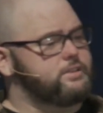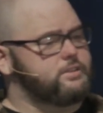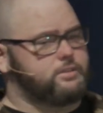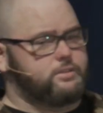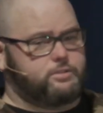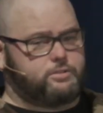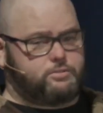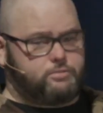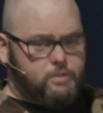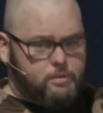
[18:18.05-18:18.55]

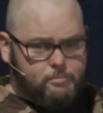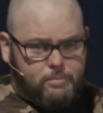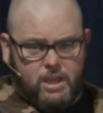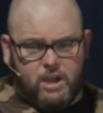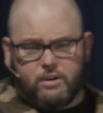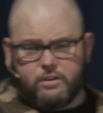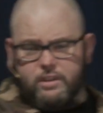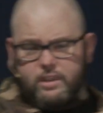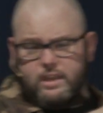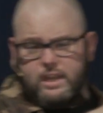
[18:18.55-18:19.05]
There's
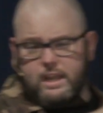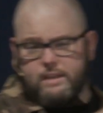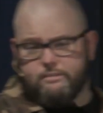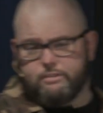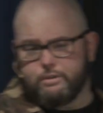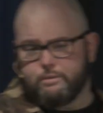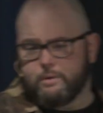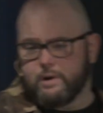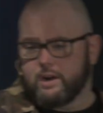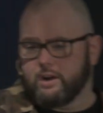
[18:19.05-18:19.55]
rebellion
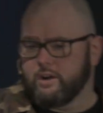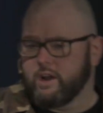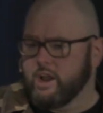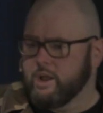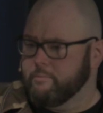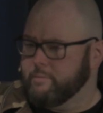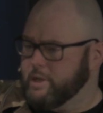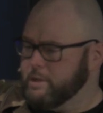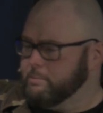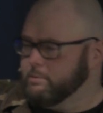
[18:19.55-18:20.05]
everywhere.
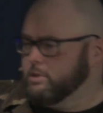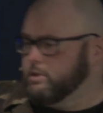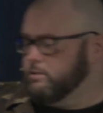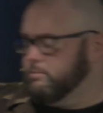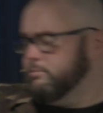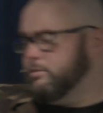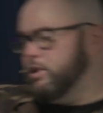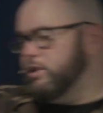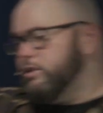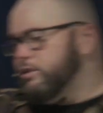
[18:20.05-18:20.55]
People are
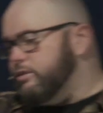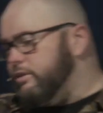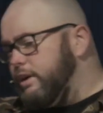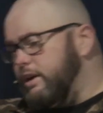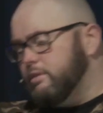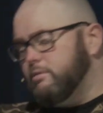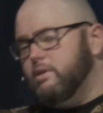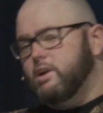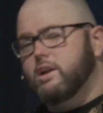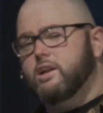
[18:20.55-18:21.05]

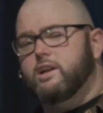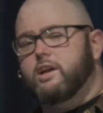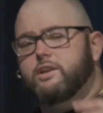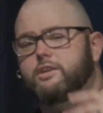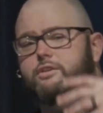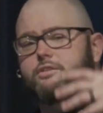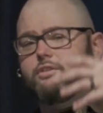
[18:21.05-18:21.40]
murdering one another.